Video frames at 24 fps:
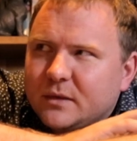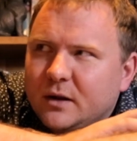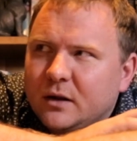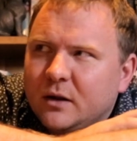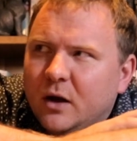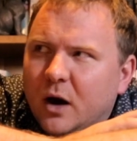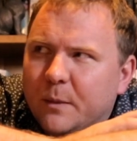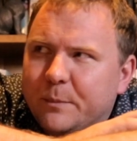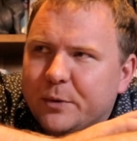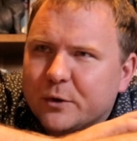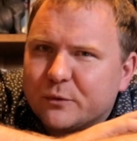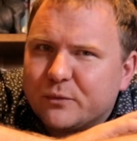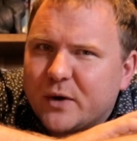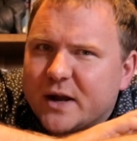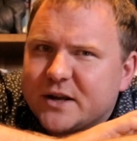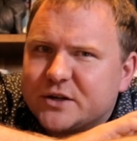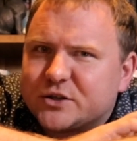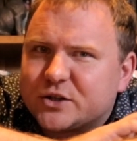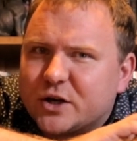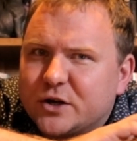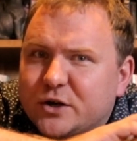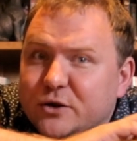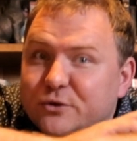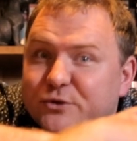
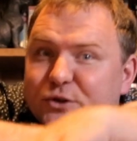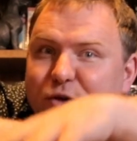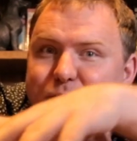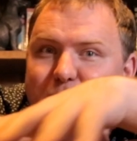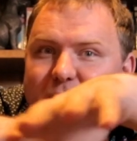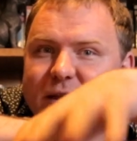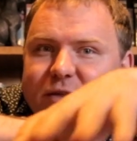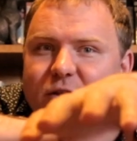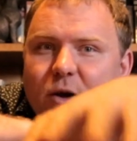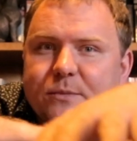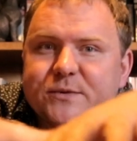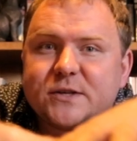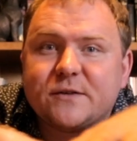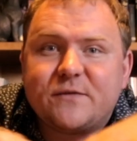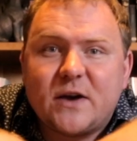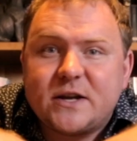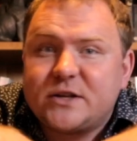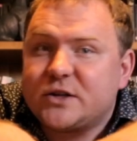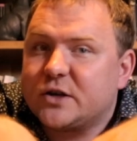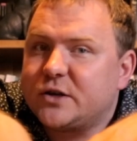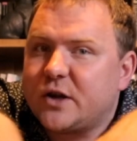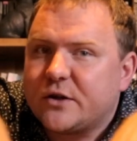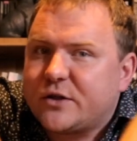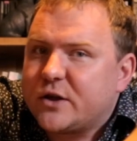operation. Used to make the
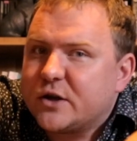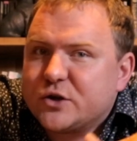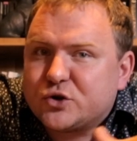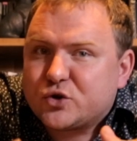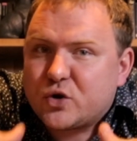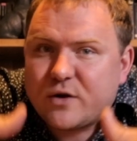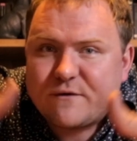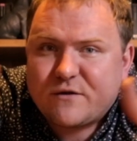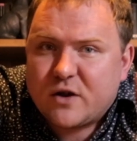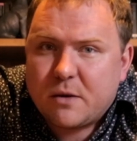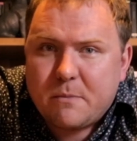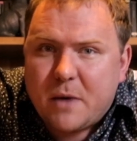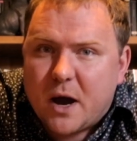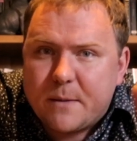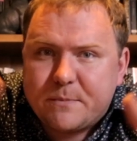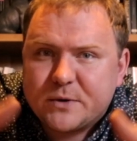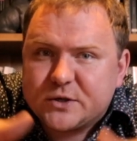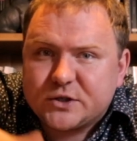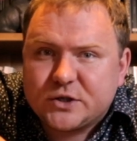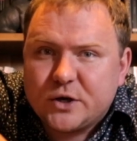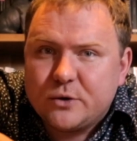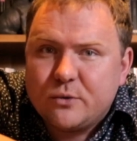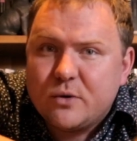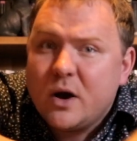observation, nothing trivial in my
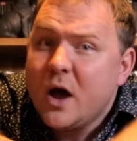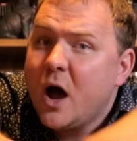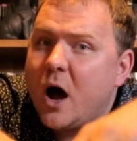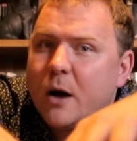pursuit.